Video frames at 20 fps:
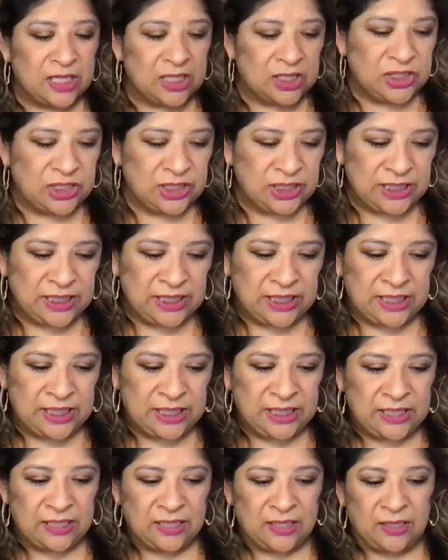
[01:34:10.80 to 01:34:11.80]

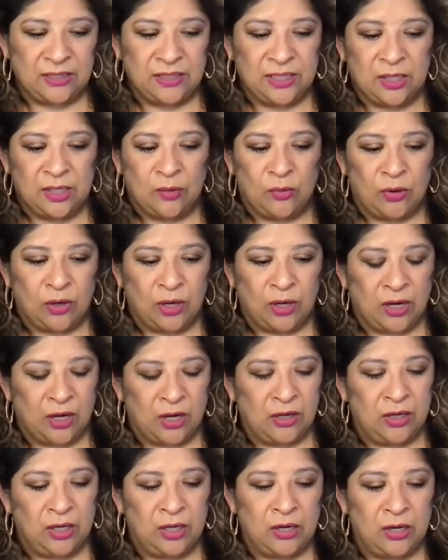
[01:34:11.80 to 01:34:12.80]
She, wore
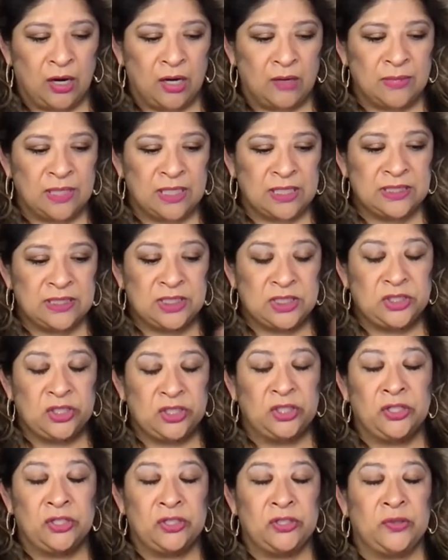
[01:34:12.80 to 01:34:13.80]
all her garments. It
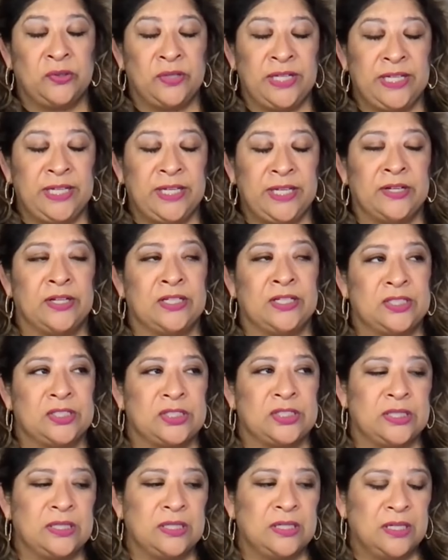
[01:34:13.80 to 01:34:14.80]
took her 3
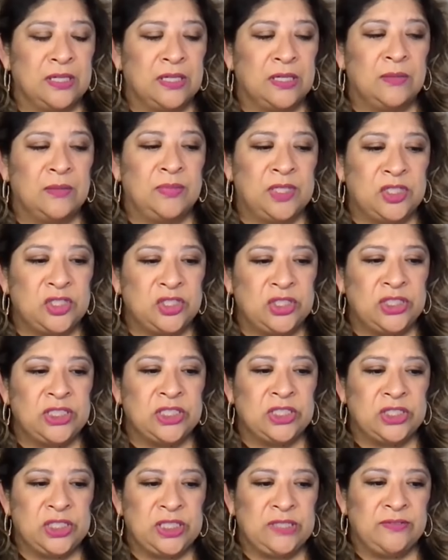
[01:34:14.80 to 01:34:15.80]
years, but she
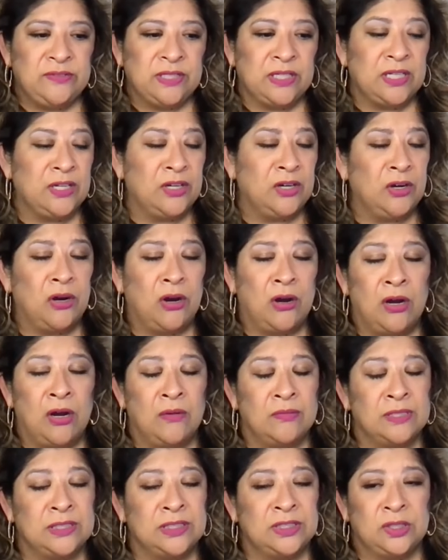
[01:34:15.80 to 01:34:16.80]
achieved it, and her
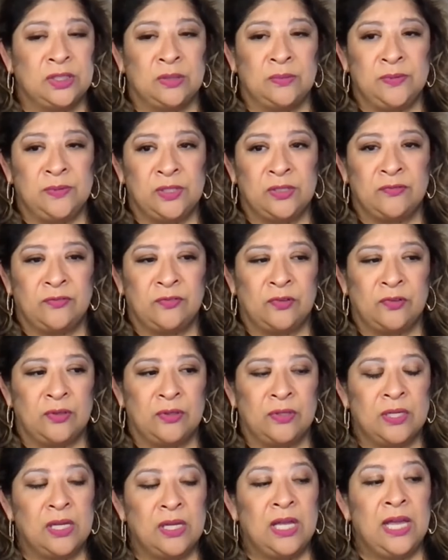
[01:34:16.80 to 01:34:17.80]
arm was so beautiful.
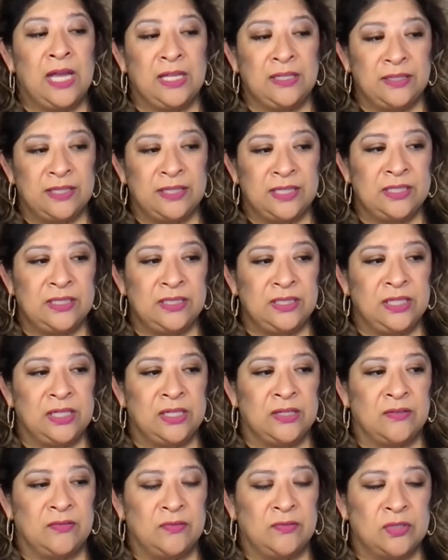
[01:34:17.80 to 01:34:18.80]
And then,
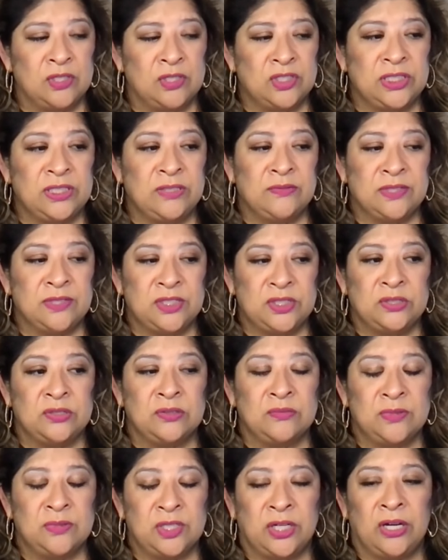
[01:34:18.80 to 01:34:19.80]
of course, she
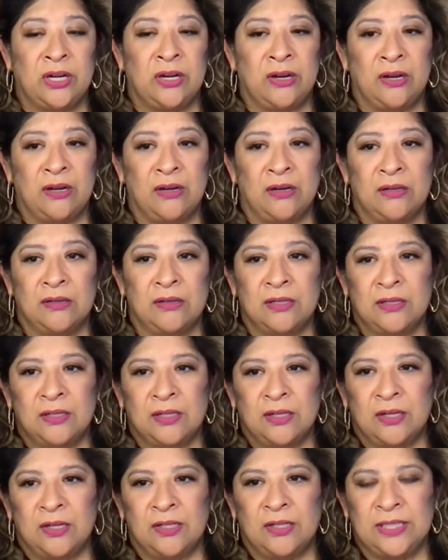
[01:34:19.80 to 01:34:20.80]
resumed her
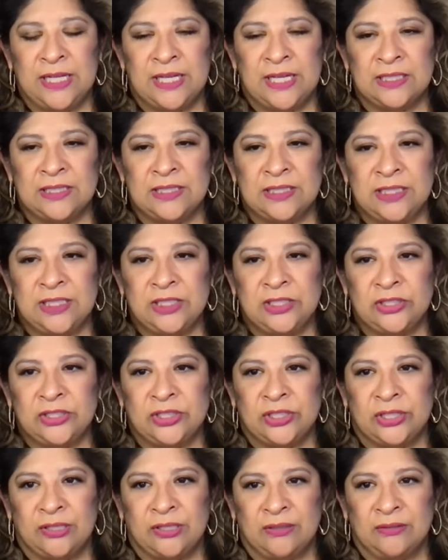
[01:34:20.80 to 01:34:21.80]
dance
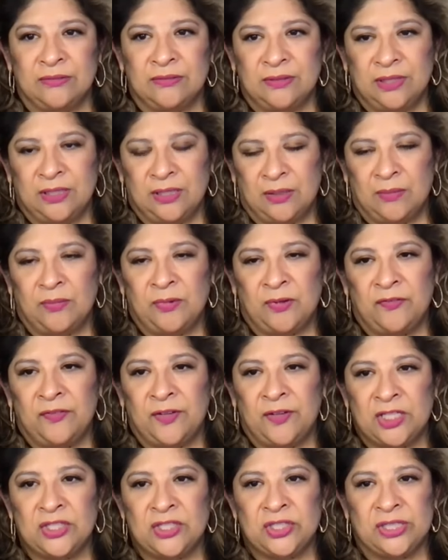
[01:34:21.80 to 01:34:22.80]
teacher,
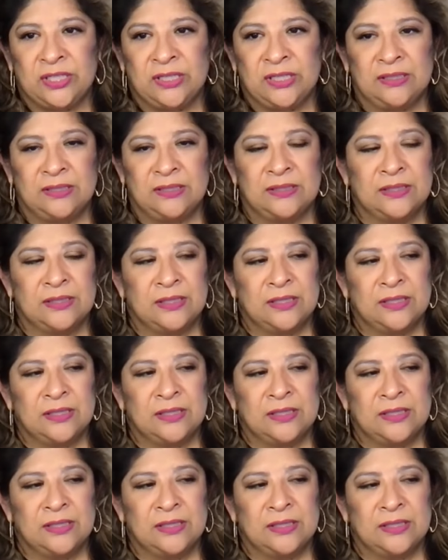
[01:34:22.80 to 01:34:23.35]
profession.